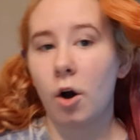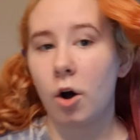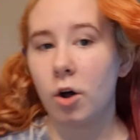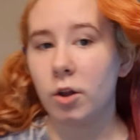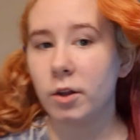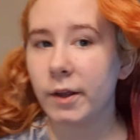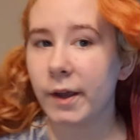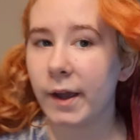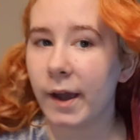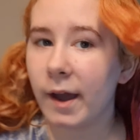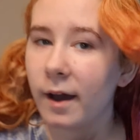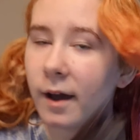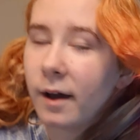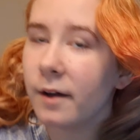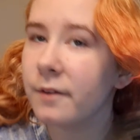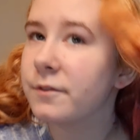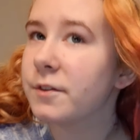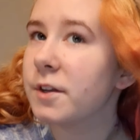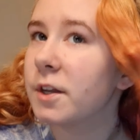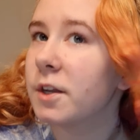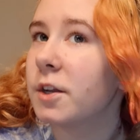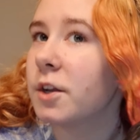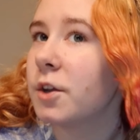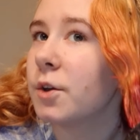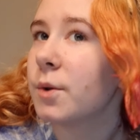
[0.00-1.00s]
All I have
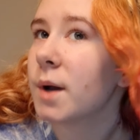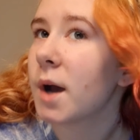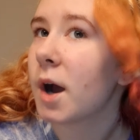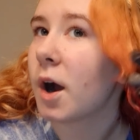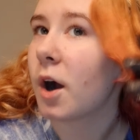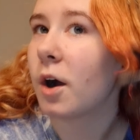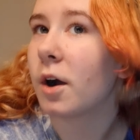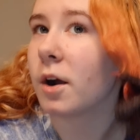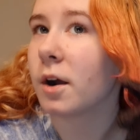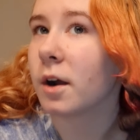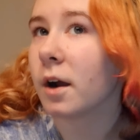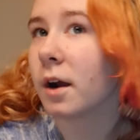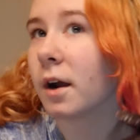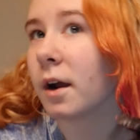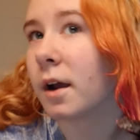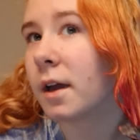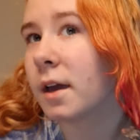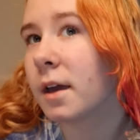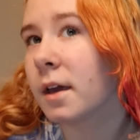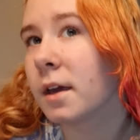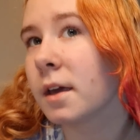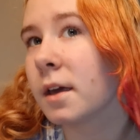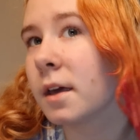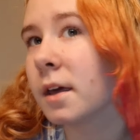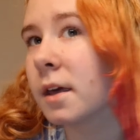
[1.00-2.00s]
to do are
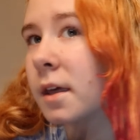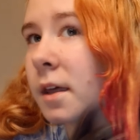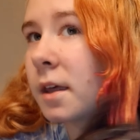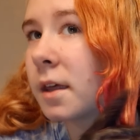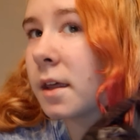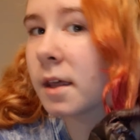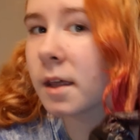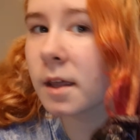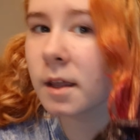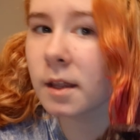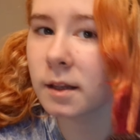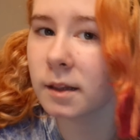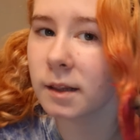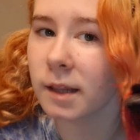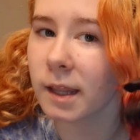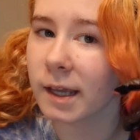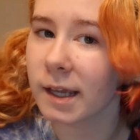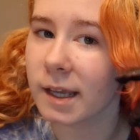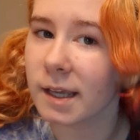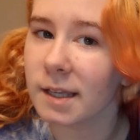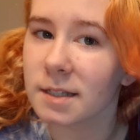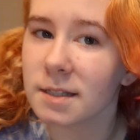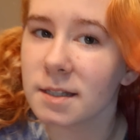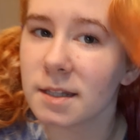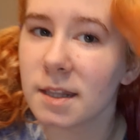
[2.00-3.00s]

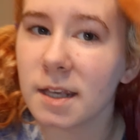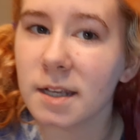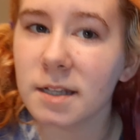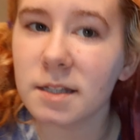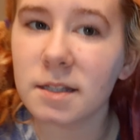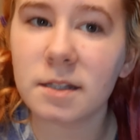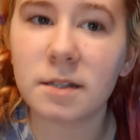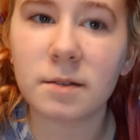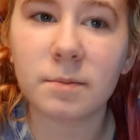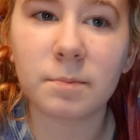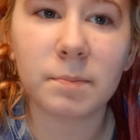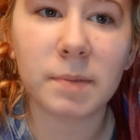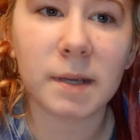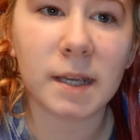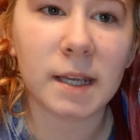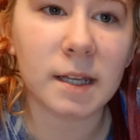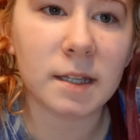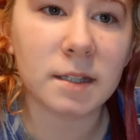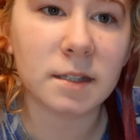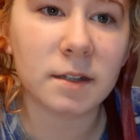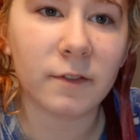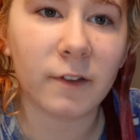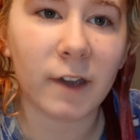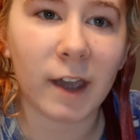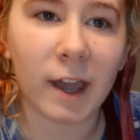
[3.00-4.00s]
like is this
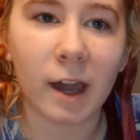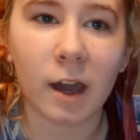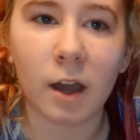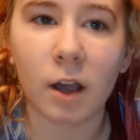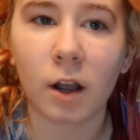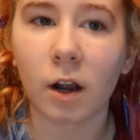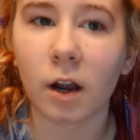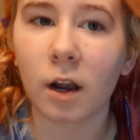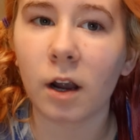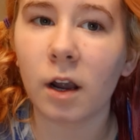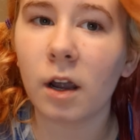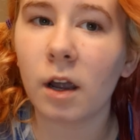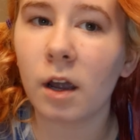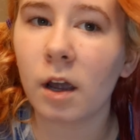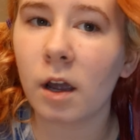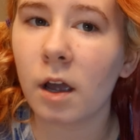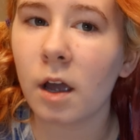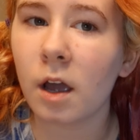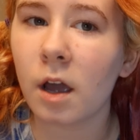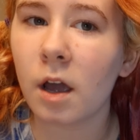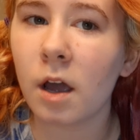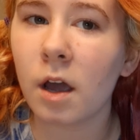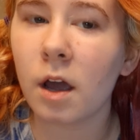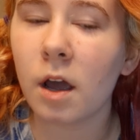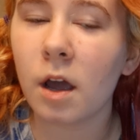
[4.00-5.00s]
piece of hair
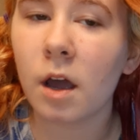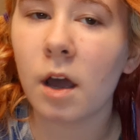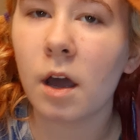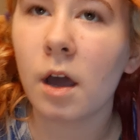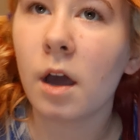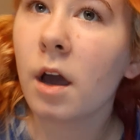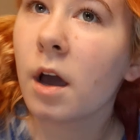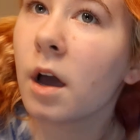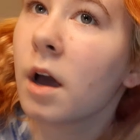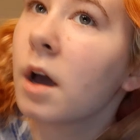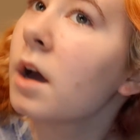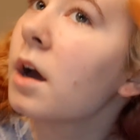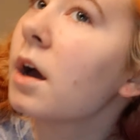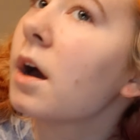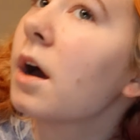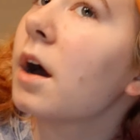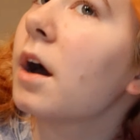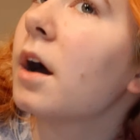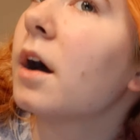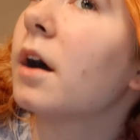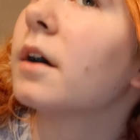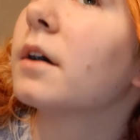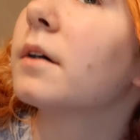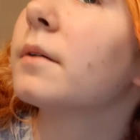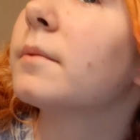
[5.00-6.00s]

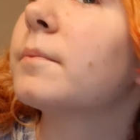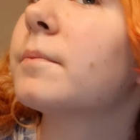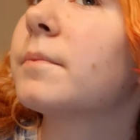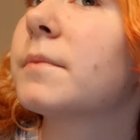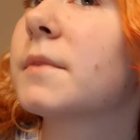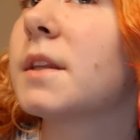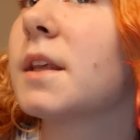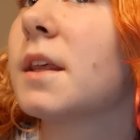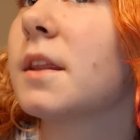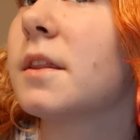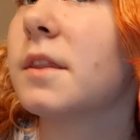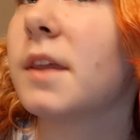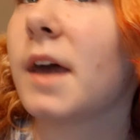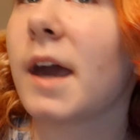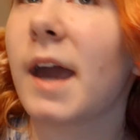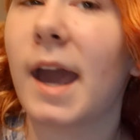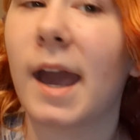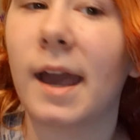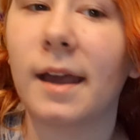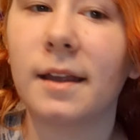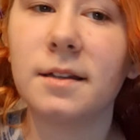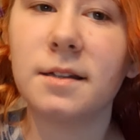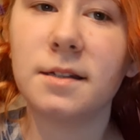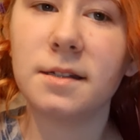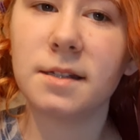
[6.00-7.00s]
um, the
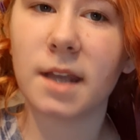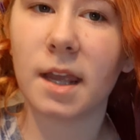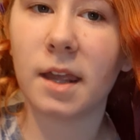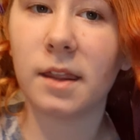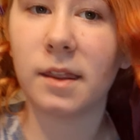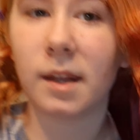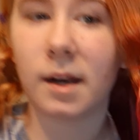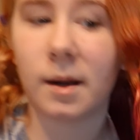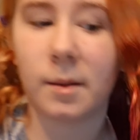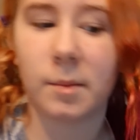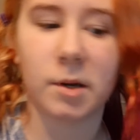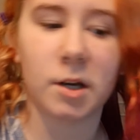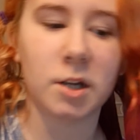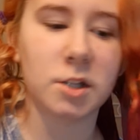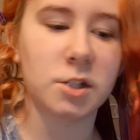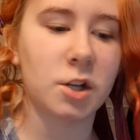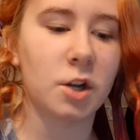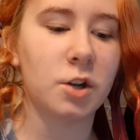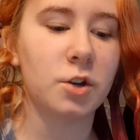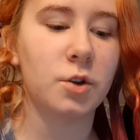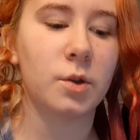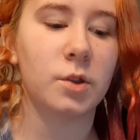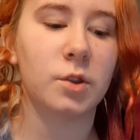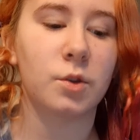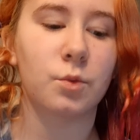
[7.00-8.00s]
ends and then I'm gonna
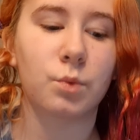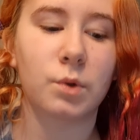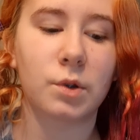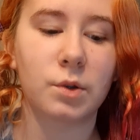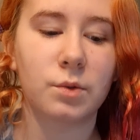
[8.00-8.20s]
start doing the